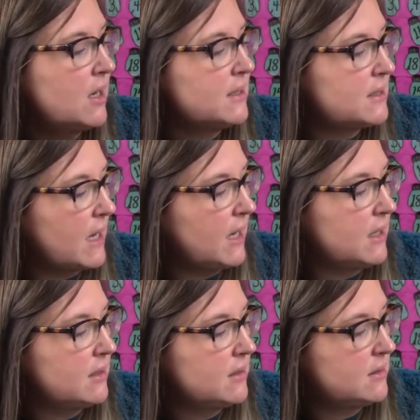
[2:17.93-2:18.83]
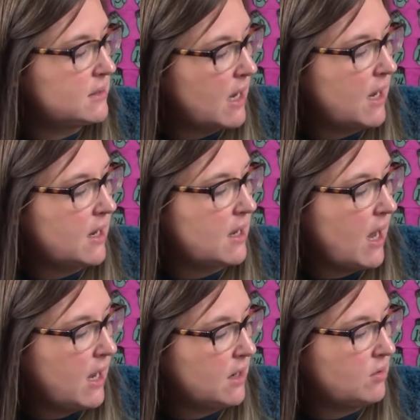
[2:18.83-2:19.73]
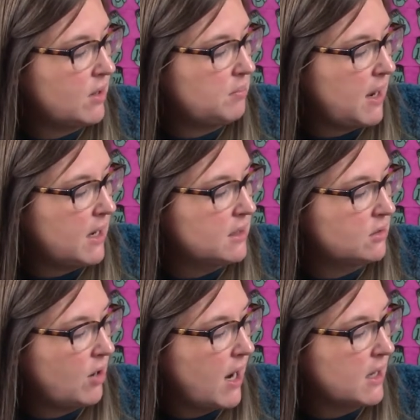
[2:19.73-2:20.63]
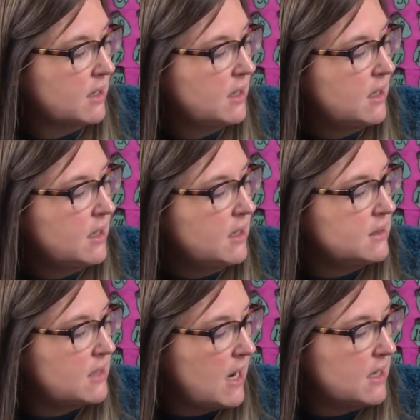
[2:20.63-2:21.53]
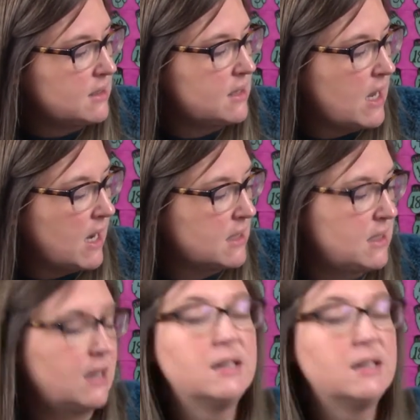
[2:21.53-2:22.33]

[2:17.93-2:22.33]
Sand, sang, angry, band, crack, dance, thanks.